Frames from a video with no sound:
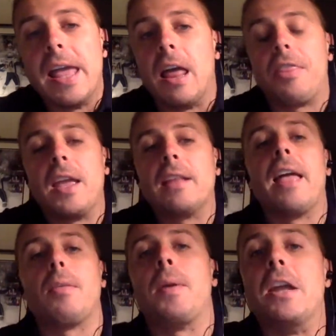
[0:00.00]
And I think
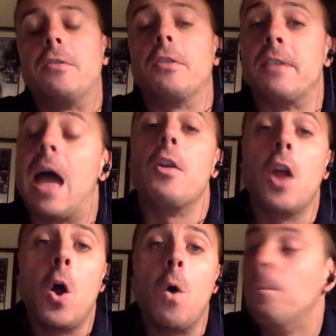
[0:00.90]
that the Patriots now
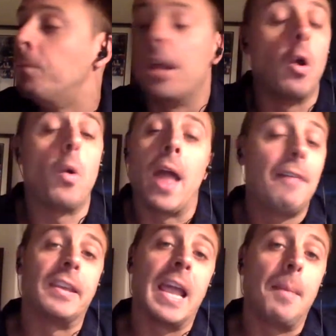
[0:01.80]
know they don't
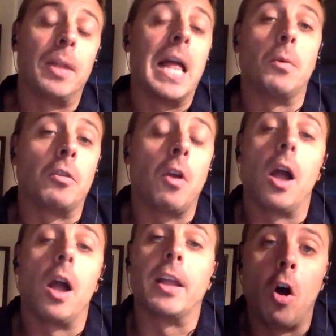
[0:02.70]
have to game plan with
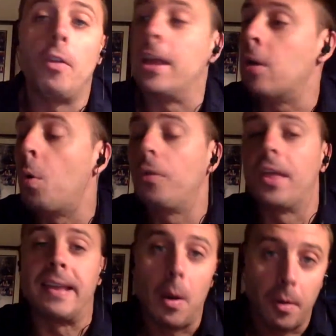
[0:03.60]
Gronk at all. They know what
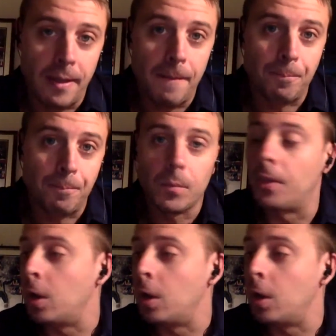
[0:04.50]
they get with him.